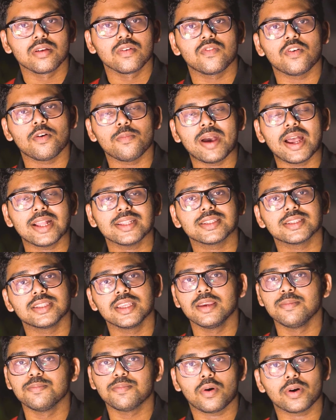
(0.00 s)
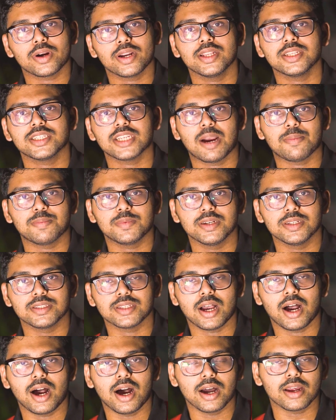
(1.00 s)
For maths, the important
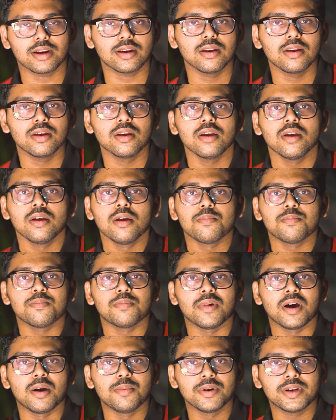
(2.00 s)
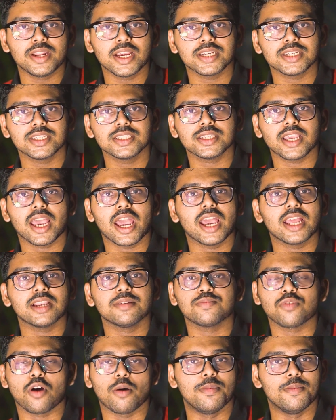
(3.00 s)
chapters are permutations
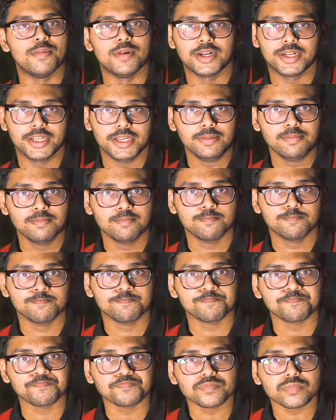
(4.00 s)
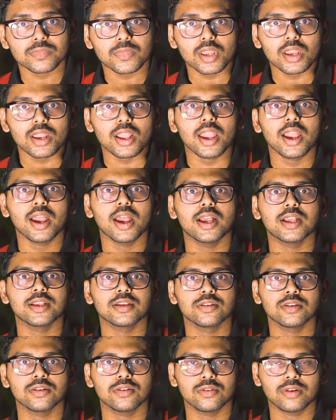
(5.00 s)
and probability,
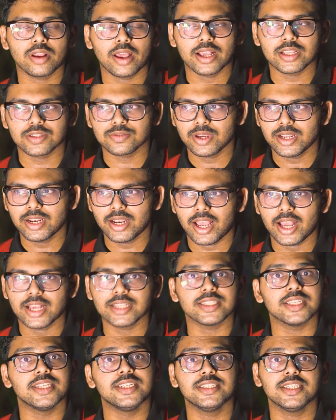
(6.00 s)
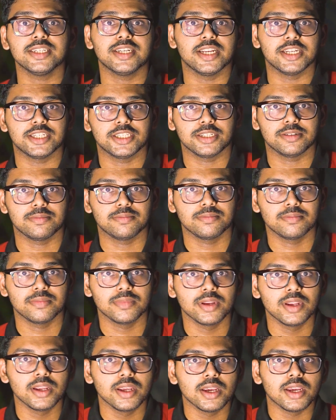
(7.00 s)
and as well as integration
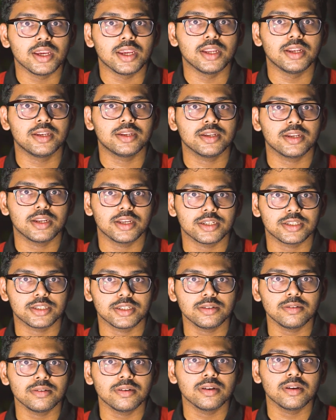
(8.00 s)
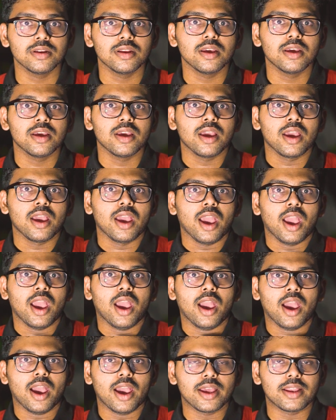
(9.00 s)

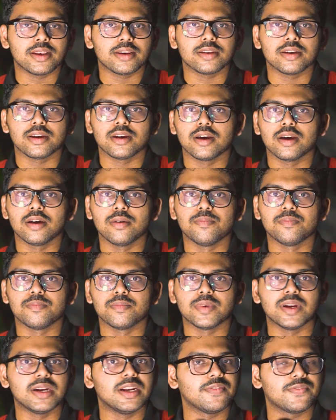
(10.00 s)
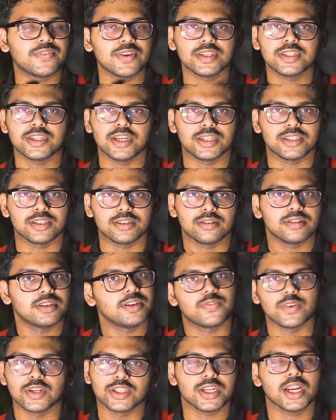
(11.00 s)
and differential
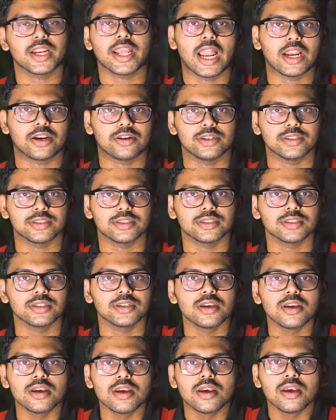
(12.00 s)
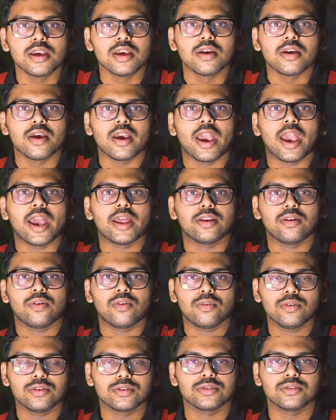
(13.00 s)
calculus, and
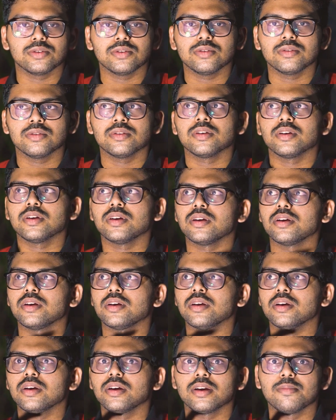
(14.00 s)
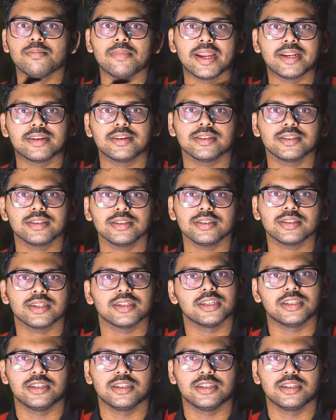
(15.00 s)
also matrices and